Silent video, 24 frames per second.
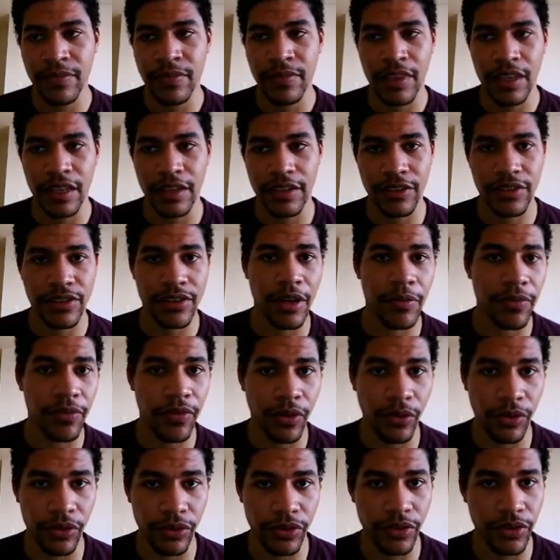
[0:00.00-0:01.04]
in
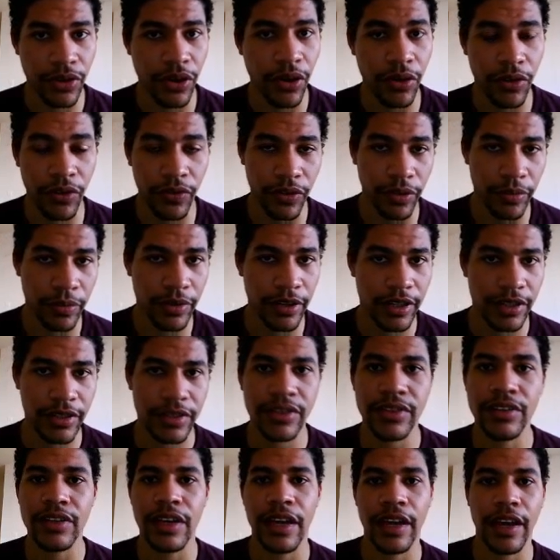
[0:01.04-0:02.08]
subfolders all over the
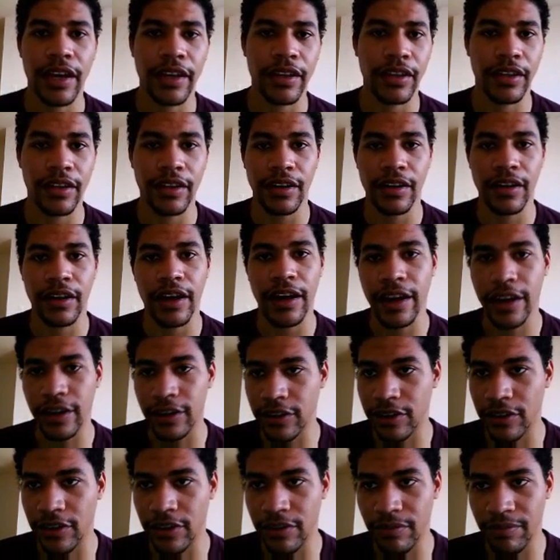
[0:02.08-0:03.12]
place, and then I had
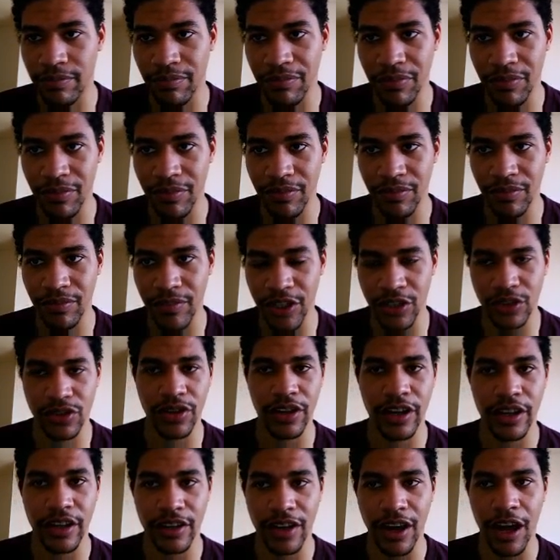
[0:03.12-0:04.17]
to make sure
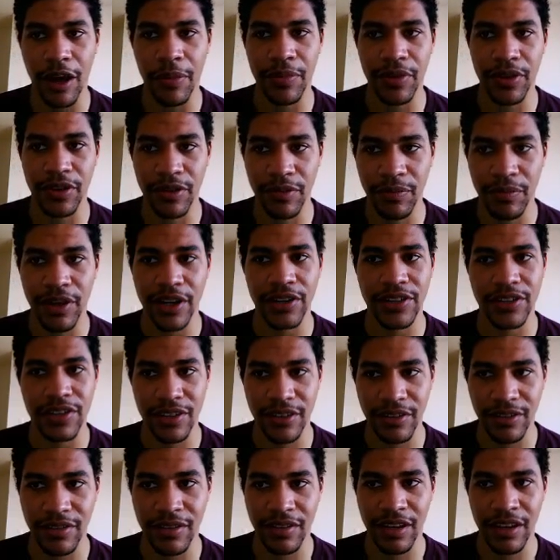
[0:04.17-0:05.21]
I copied and pasted
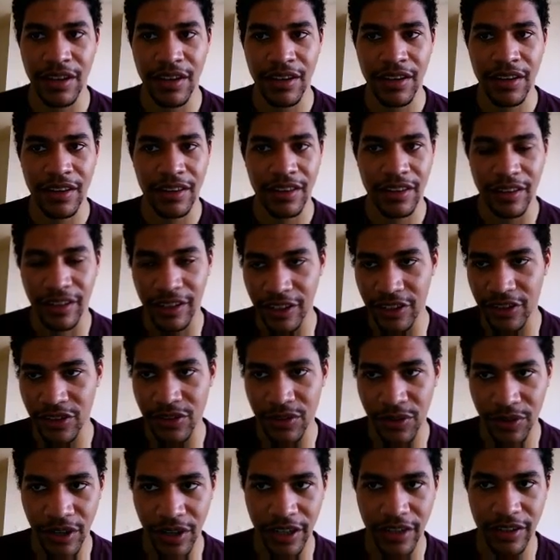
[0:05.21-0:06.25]
the links
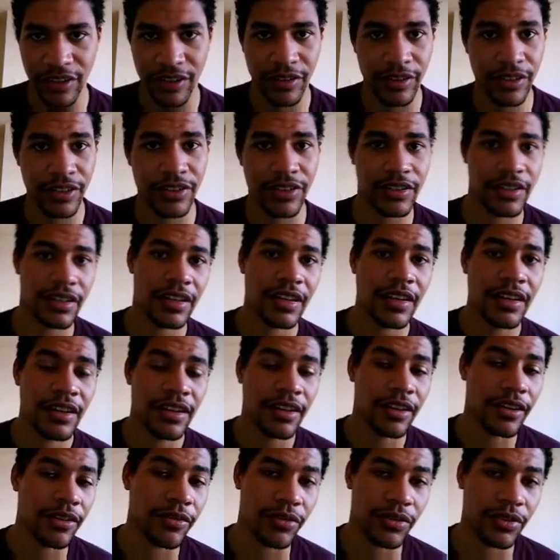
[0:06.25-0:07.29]
correctly because there
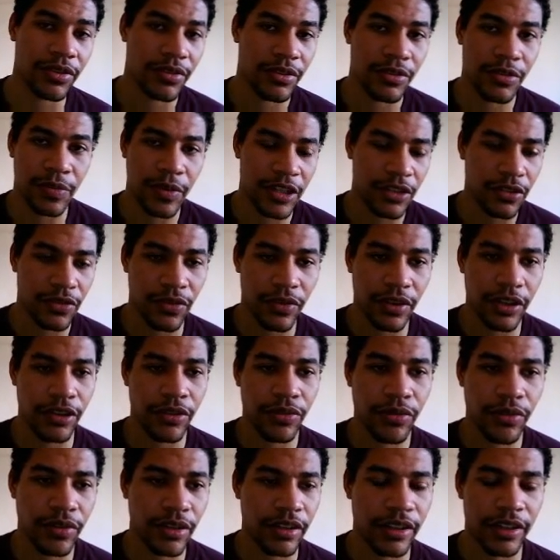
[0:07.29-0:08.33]
was space for like
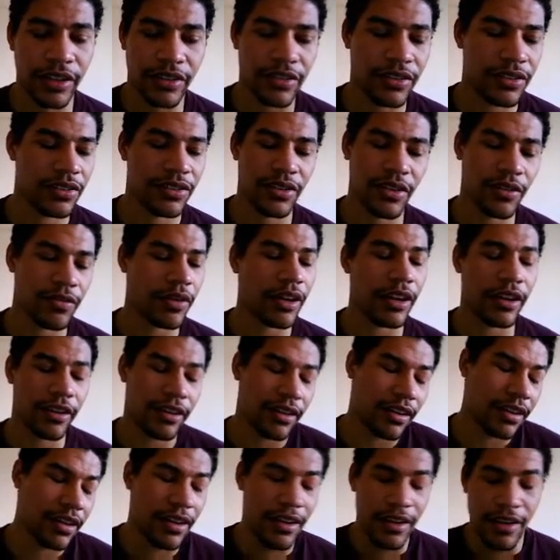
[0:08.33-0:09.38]
3 links and stuff.
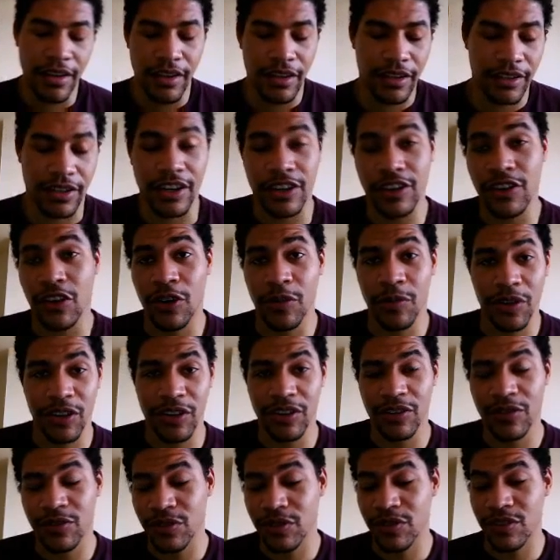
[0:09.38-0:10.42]
Let's not talk about it.
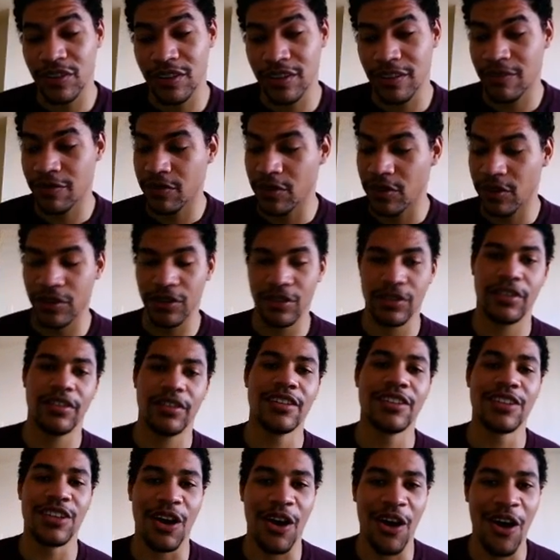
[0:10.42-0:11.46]
It wasn't very good.
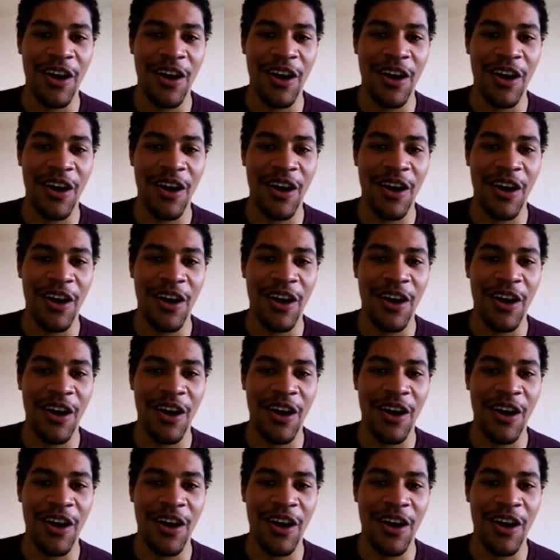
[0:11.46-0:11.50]
So